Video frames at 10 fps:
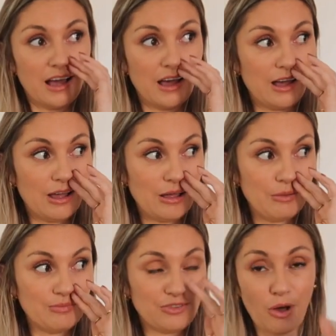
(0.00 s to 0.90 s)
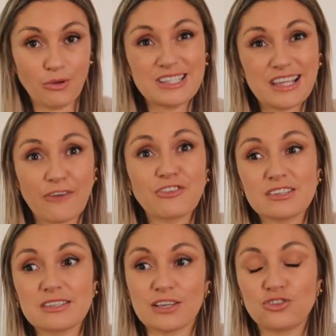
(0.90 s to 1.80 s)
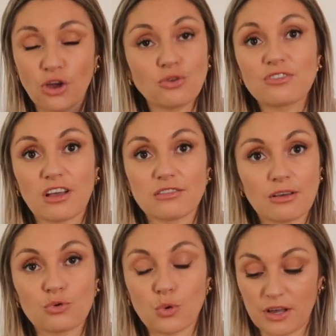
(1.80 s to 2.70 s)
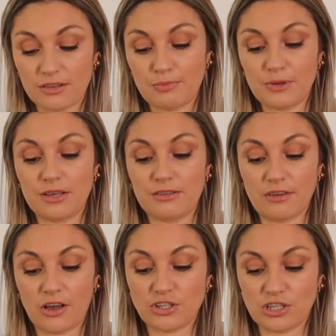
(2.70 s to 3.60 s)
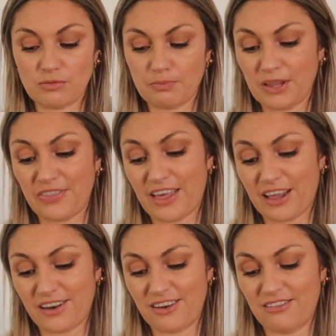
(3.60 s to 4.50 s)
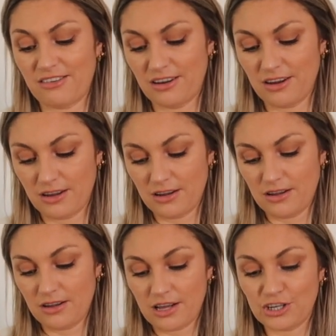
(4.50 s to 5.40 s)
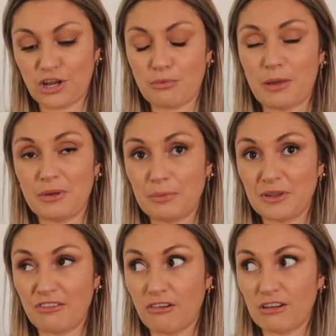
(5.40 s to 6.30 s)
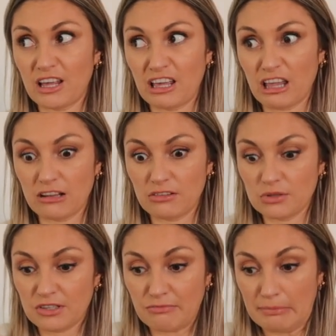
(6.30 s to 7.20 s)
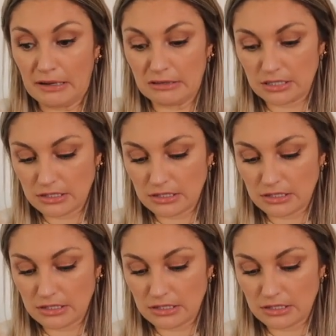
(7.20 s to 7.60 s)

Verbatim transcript: So I would definitely say don't size up twice, because I didn't, but then I don't know, maybe I put the wrong link in onto a different pair of